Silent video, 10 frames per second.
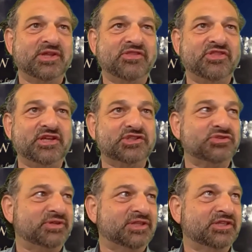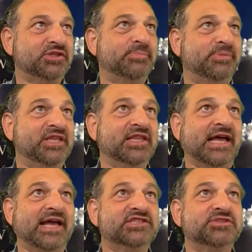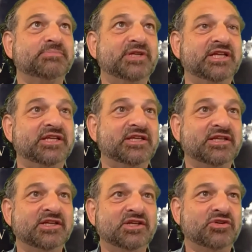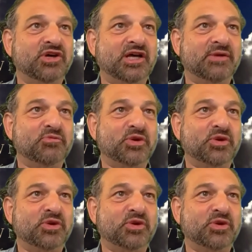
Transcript: things are a little bit last minute. We were